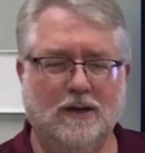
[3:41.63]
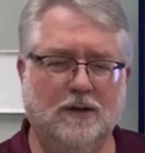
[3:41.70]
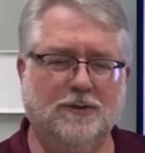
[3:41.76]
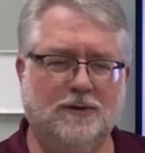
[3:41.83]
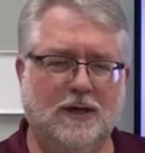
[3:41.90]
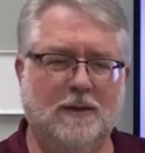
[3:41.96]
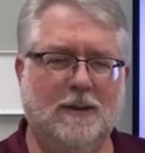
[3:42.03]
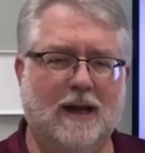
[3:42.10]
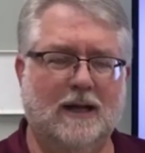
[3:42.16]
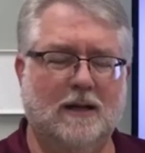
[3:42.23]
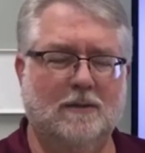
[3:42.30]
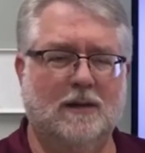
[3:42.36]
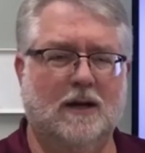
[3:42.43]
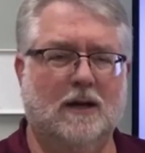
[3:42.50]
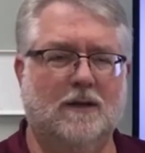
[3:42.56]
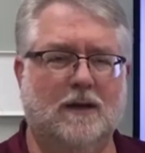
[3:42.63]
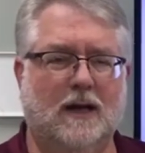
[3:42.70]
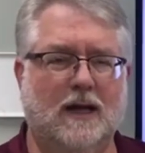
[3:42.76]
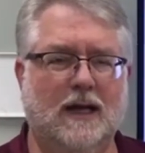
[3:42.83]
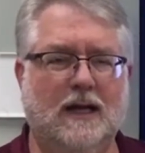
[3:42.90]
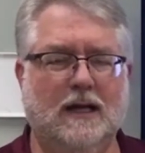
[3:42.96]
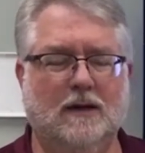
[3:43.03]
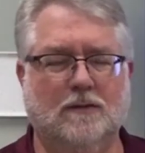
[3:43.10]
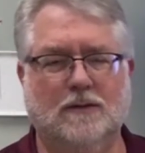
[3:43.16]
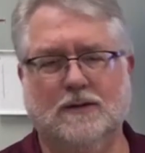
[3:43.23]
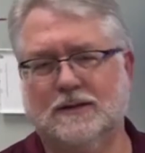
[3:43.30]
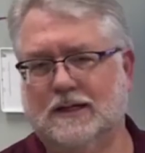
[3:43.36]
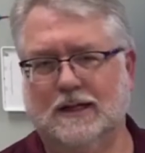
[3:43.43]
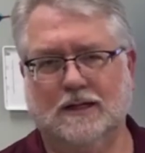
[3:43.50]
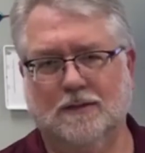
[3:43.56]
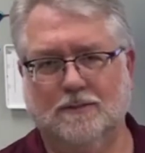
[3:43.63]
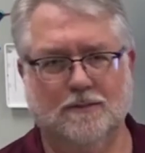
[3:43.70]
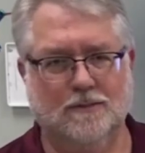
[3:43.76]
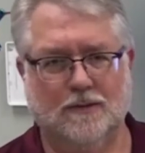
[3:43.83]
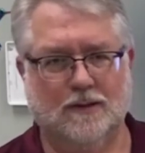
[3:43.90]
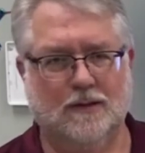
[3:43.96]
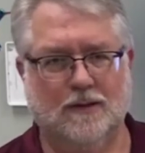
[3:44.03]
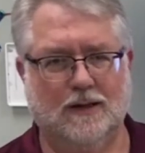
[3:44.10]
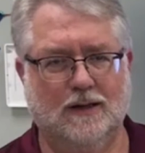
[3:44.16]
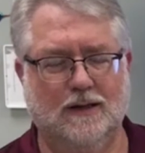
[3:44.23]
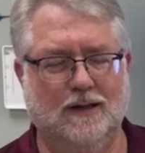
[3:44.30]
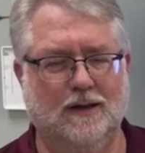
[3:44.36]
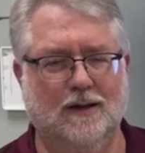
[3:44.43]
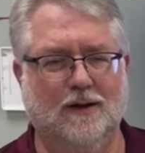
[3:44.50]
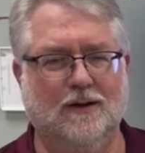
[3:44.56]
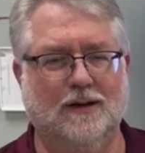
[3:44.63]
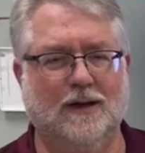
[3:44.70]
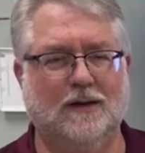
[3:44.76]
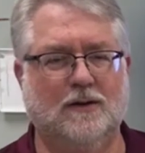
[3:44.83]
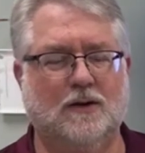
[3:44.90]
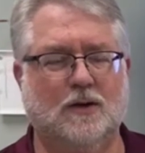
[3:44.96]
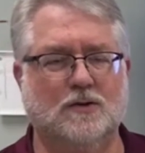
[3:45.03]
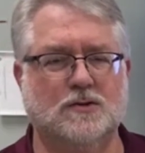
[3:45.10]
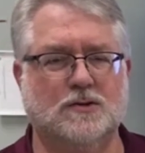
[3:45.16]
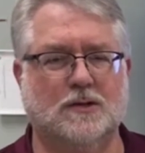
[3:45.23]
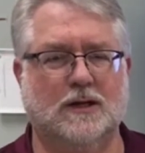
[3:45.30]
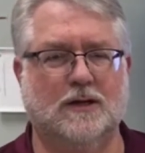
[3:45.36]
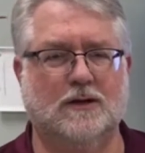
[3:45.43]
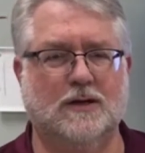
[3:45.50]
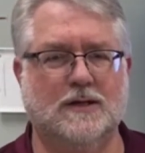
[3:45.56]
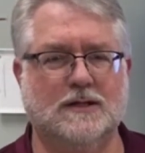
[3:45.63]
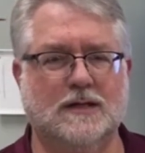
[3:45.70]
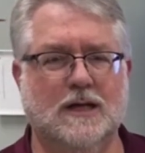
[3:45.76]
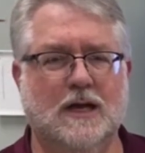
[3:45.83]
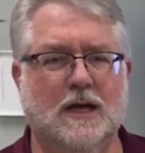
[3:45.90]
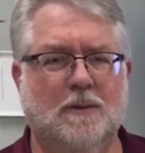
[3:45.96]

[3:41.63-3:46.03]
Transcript: You'll see them out in the middle of the lake, and we see them in coastal areas.